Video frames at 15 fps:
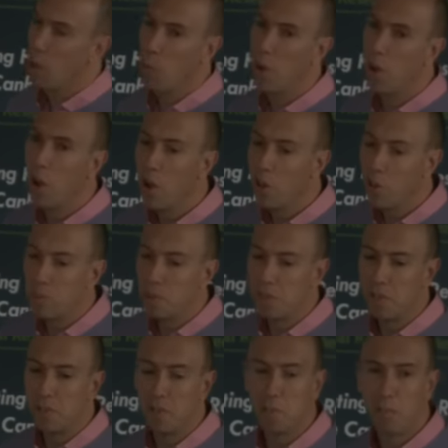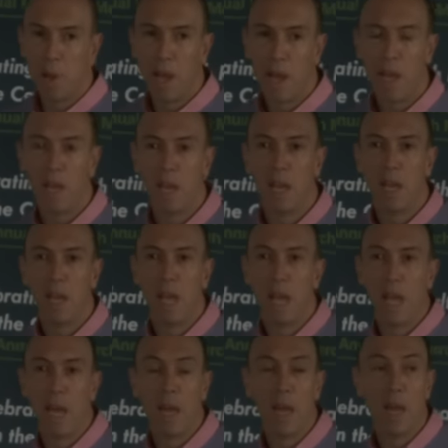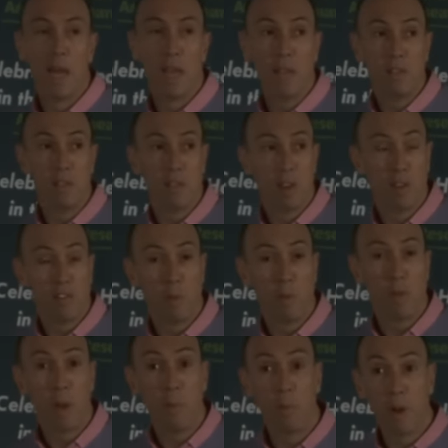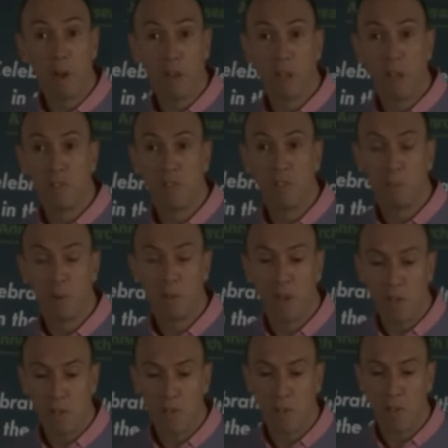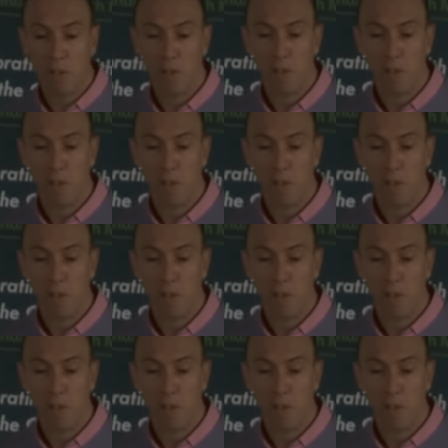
we know that persistent pain is associated with upregulation of protection.